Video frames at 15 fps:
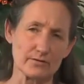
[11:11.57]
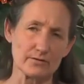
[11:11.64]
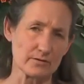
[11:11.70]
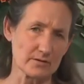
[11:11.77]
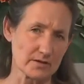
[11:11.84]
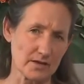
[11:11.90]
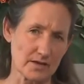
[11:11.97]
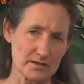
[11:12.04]

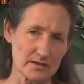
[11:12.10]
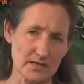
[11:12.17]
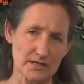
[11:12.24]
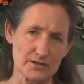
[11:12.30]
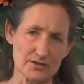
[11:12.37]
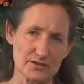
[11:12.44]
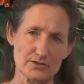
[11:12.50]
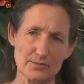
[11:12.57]

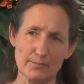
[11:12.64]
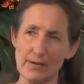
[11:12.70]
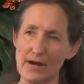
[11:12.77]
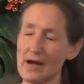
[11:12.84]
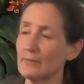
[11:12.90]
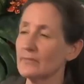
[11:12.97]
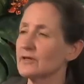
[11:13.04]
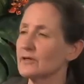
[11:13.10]
Organization
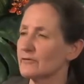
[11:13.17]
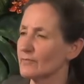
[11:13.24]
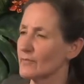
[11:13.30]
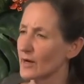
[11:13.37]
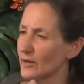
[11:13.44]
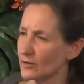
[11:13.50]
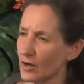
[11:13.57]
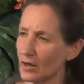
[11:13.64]
Department of
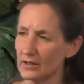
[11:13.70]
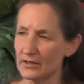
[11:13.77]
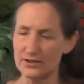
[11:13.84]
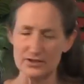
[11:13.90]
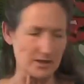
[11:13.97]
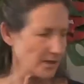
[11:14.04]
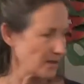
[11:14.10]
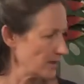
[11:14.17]

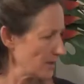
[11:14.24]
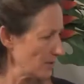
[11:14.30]
Mycology,